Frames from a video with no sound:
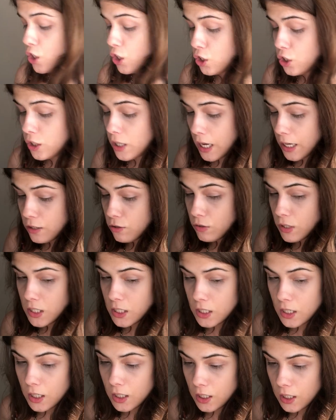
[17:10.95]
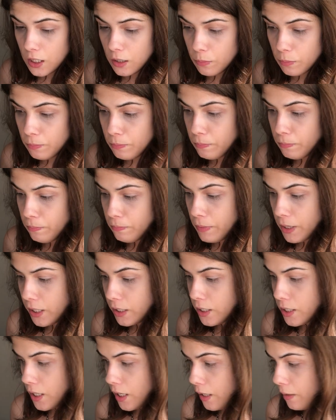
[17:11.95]
It does resonate here big
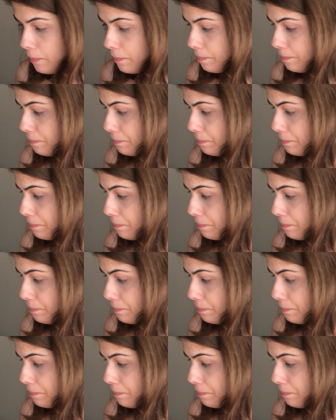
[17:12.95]
time.